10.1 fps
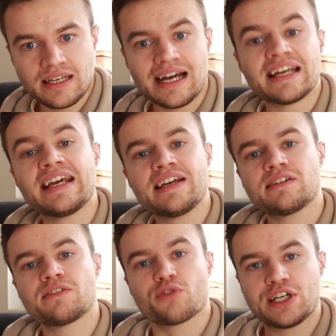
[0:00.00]
And
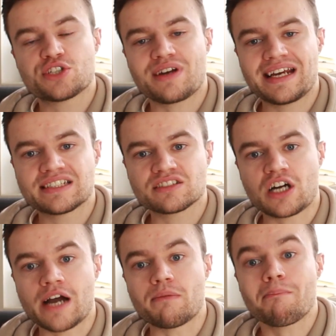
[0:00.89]
here, Freetrade
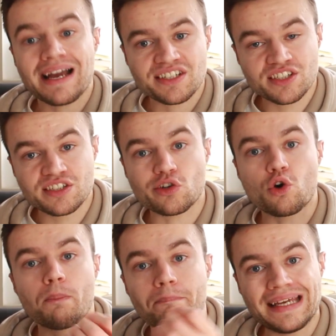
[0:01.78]
either matches
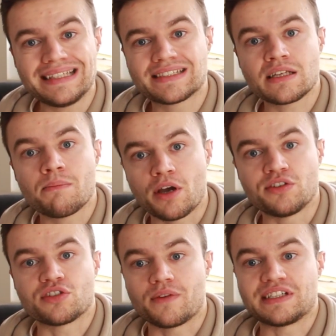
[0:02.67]
or beats
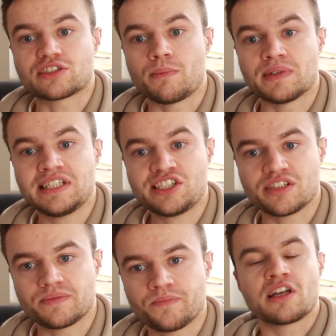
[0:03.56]
most of its competition.